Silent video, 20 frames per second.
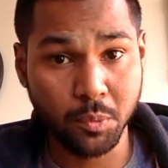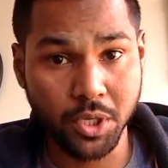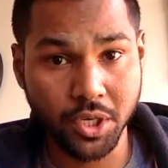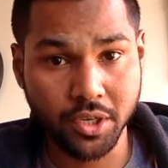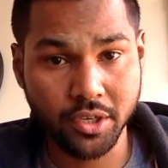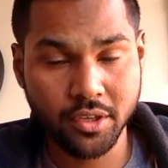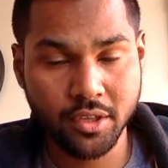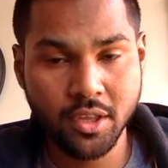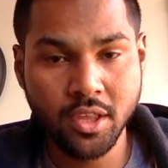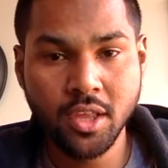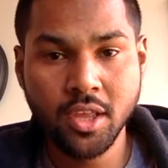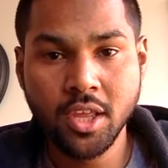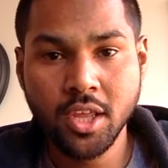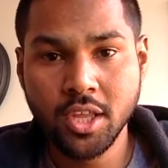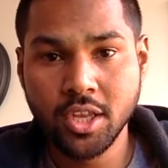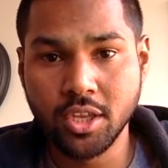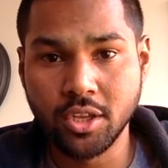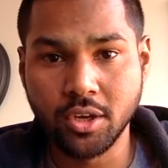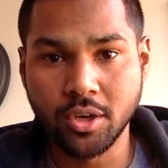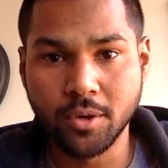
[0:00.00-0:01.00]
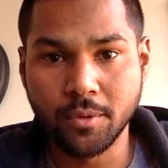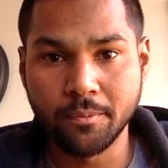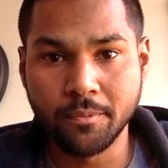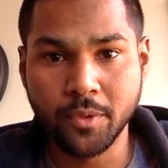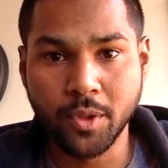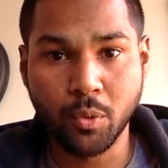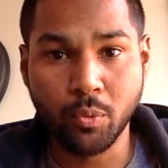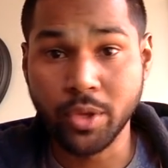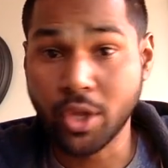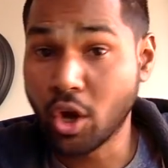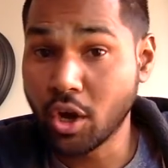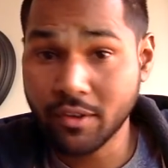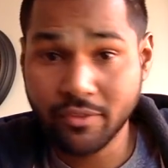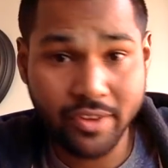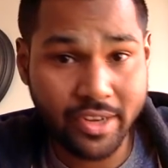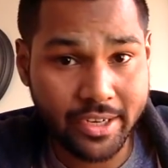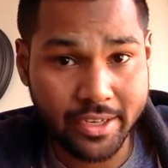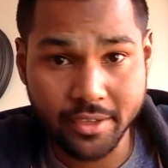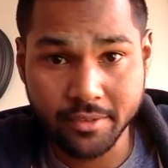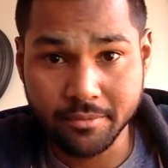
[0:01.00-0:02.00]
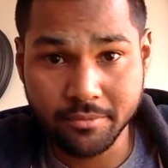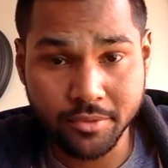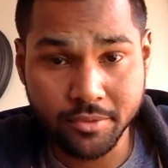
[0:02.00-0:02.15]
work. Now we all find